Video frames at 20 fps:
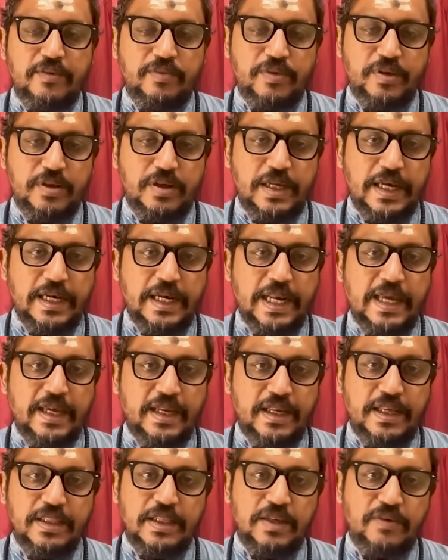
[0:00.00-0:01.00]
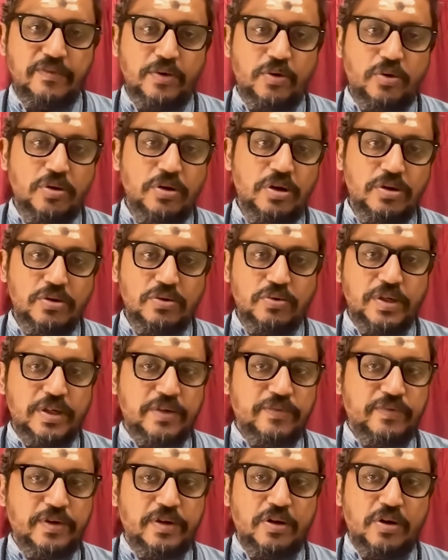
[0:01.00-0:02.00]
we get angry, and then we hold on to it
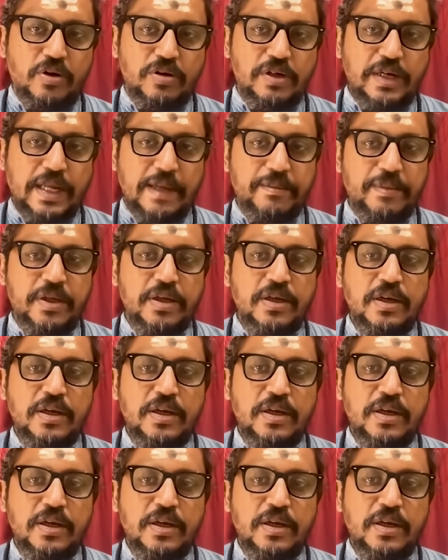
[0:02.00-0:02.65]
for a long time,